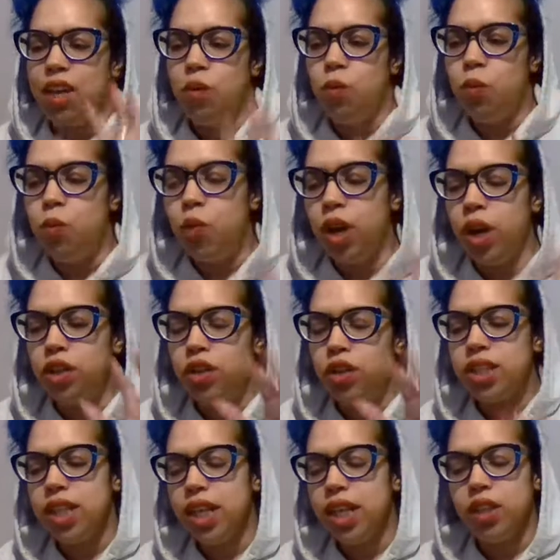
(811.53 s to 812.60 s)
when you're
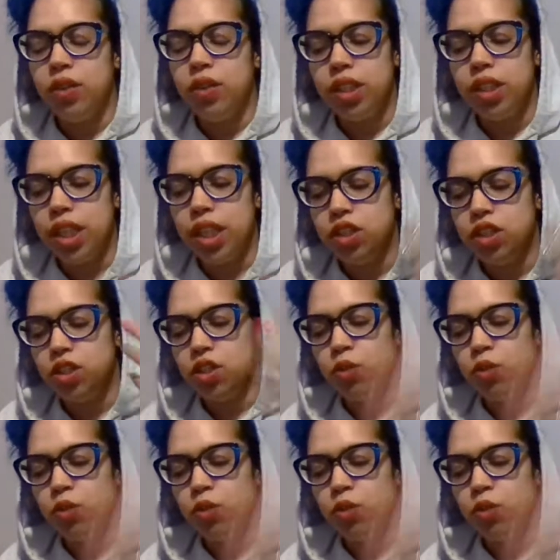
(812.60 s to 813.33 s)
setting your intentions or